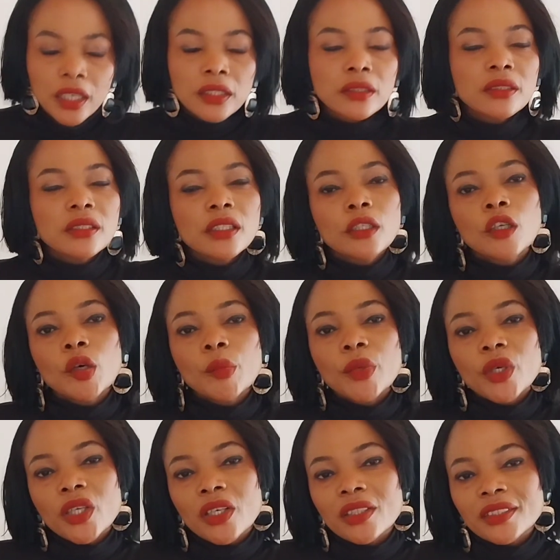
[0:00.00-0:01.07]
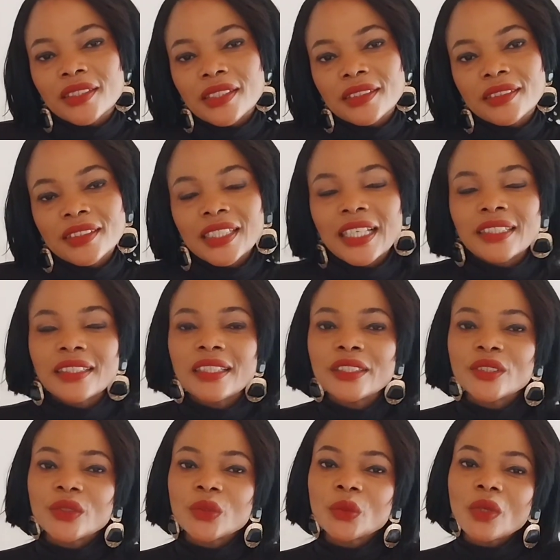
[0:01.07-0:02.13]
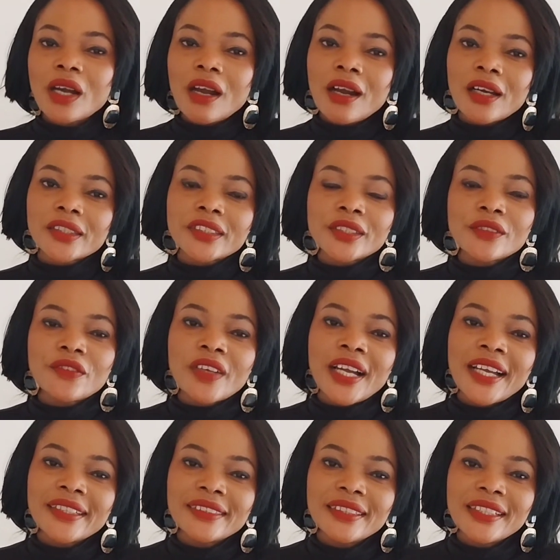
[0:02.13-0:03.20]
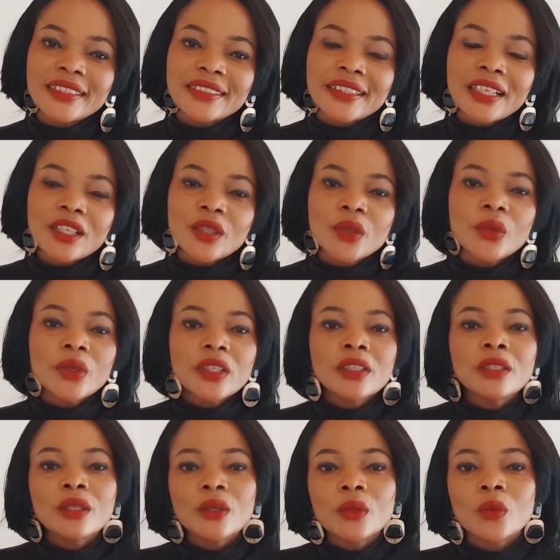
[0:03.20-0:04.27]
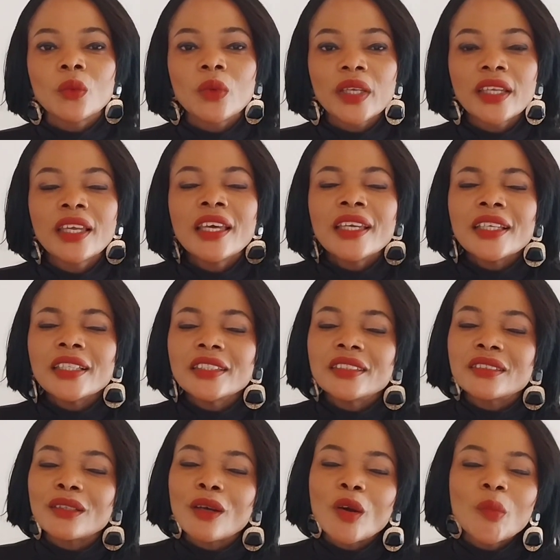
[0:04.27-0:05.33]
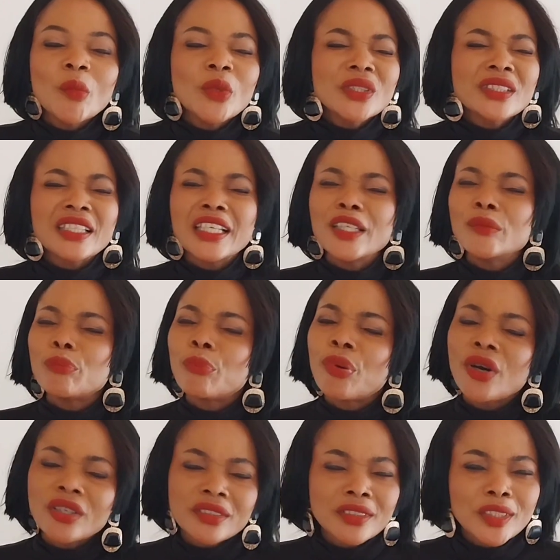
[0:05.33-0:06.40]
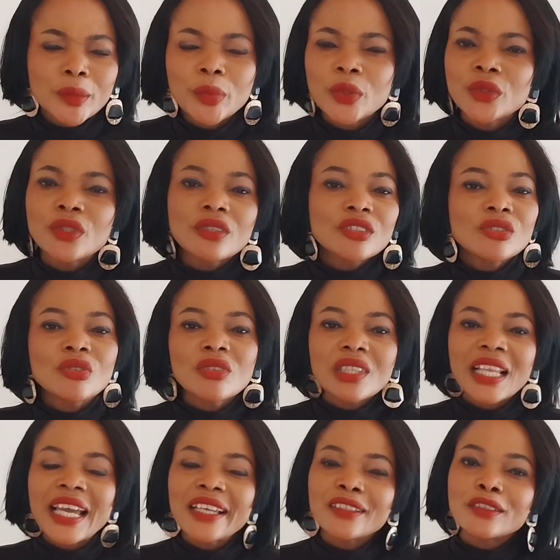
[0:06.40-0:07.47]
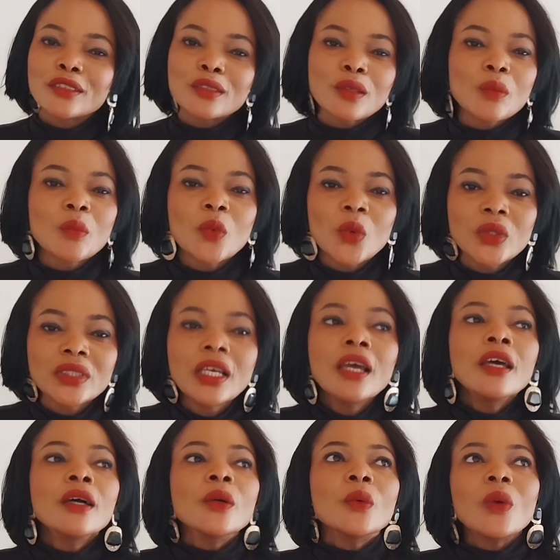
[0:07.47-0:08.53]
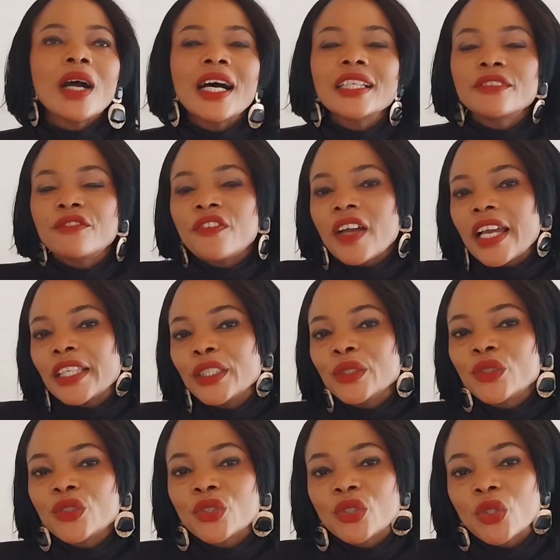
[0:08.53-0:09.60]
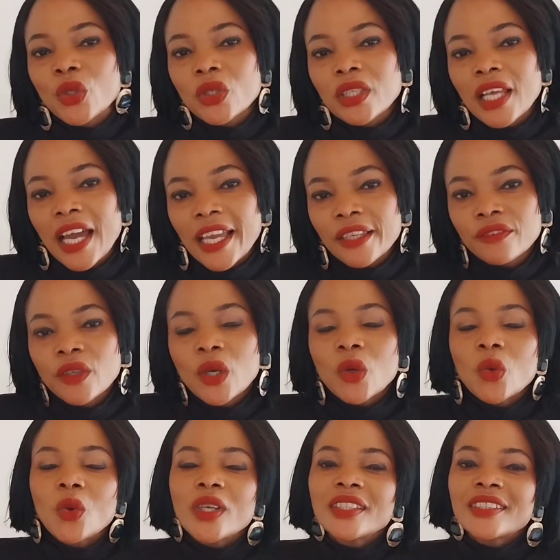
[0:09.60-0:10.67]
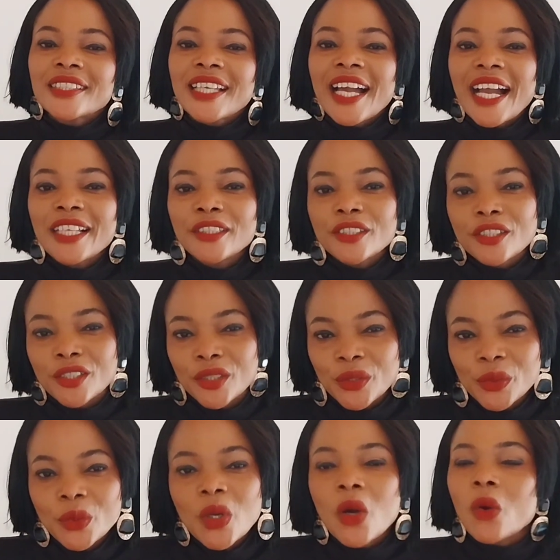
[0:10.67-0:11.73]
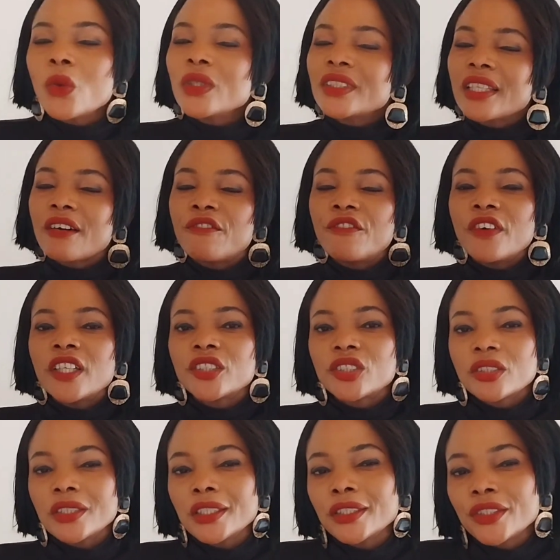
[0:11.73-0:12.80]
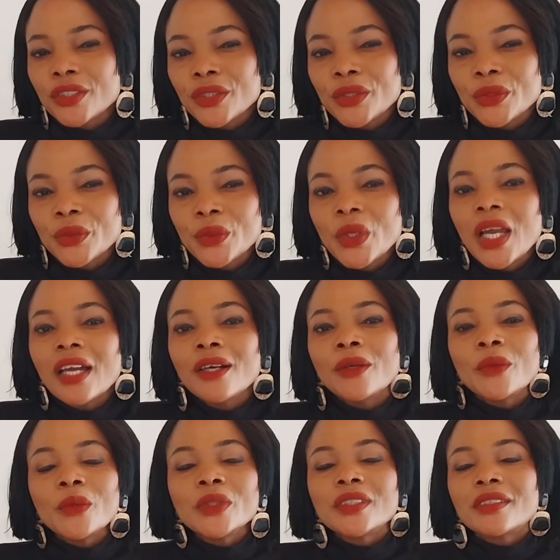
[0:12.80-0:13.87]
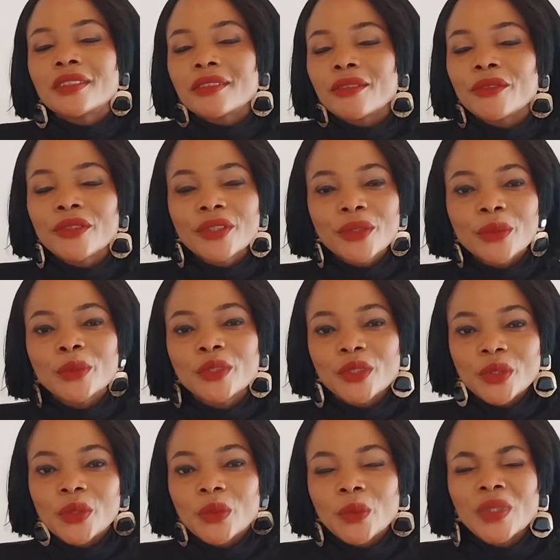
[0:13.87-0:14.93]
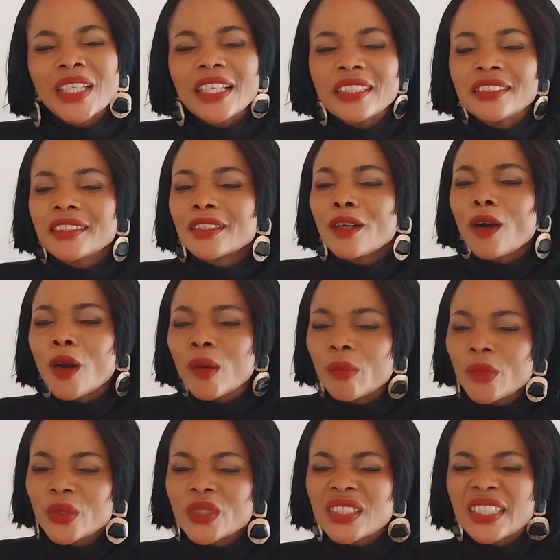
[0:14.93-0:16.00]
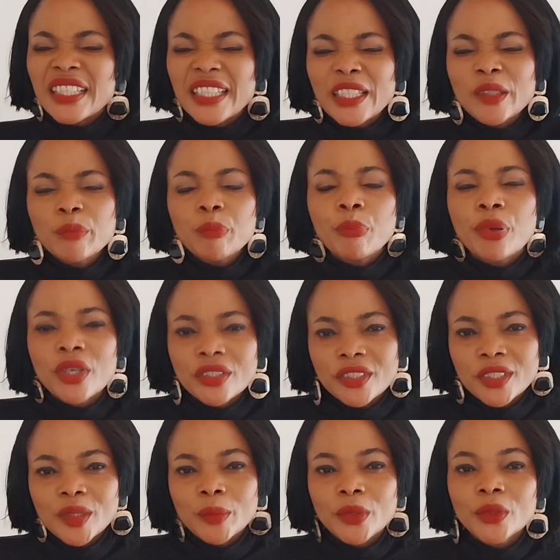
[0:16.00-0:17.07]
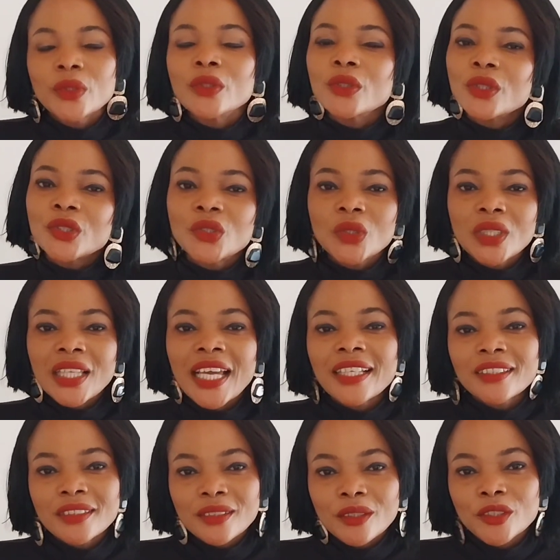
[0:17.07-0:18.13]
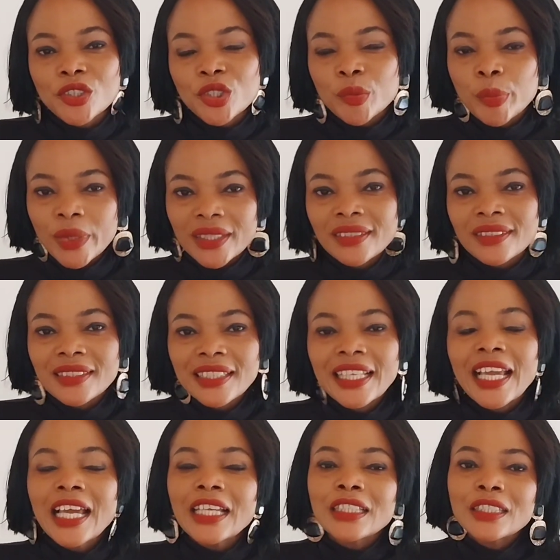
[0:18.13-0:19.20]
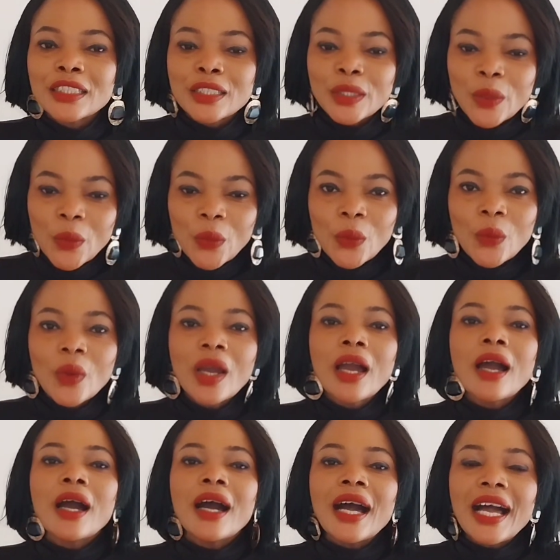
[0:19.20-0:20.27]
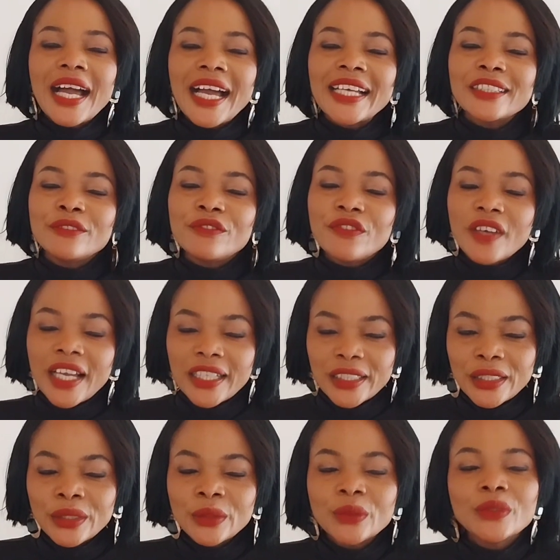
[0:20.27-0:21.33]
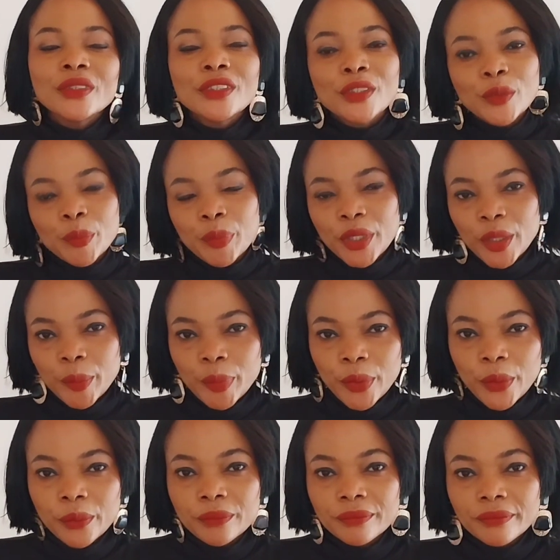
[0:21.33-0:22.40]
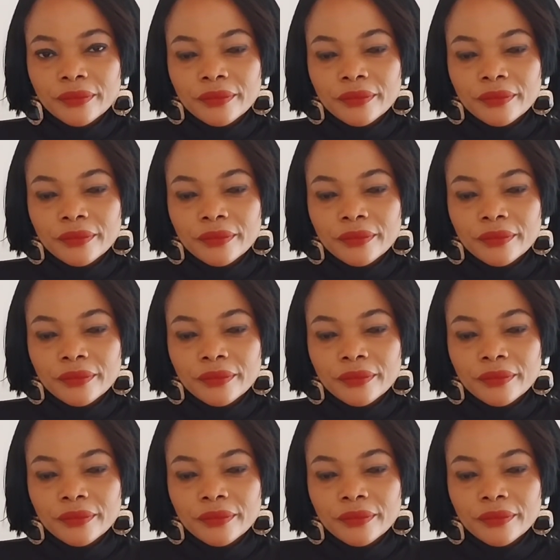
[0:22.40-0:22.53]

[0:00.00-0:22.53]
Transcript: You see, common courtesy and little acts of kindness can go a long way. It's almost impossible not to like someone who add value to your life, who is kind to you, who is affectionate to you, who is so good to you. It's almost impossible not to like such a person. So, add value to people